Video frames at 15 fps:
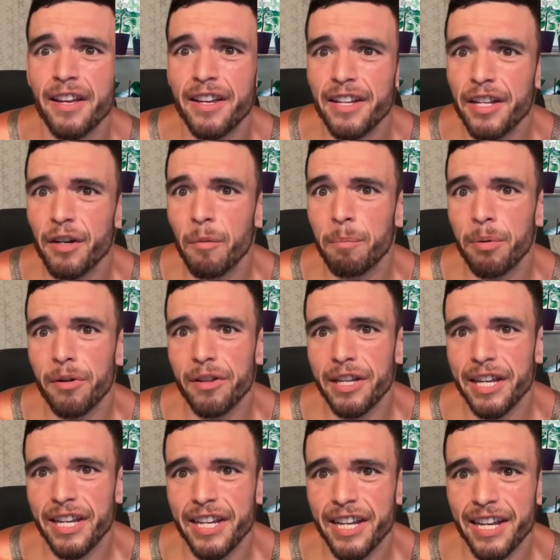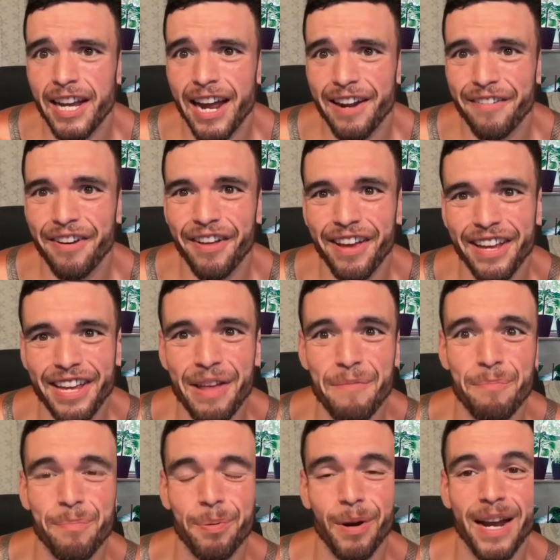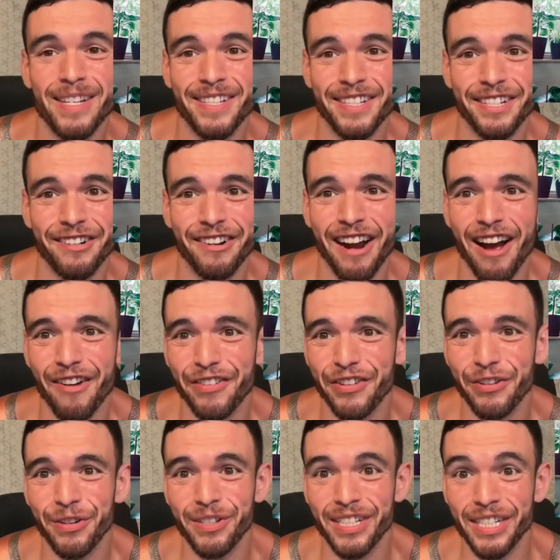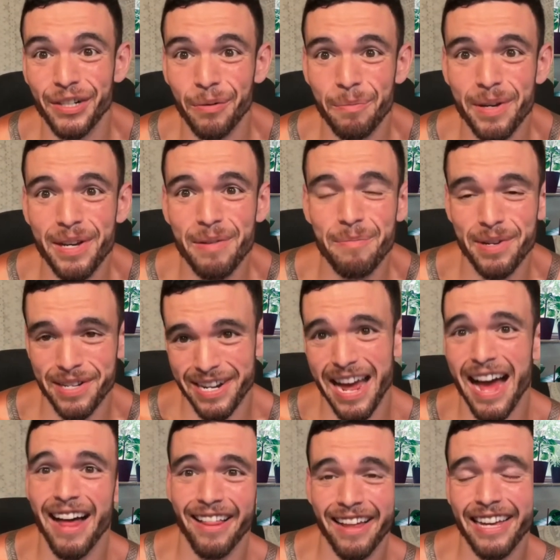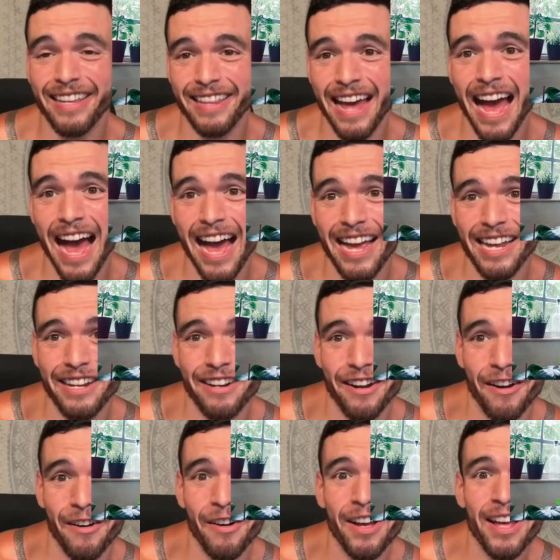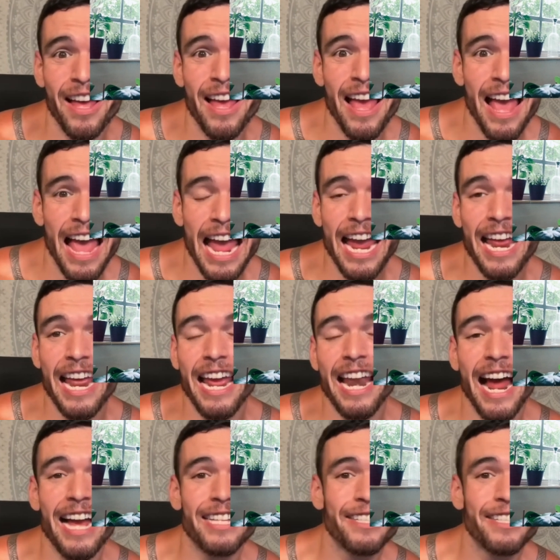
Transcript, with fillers: you know, bullying can kind of like impress the crowd to a little bit, but not like that, you know? And, and I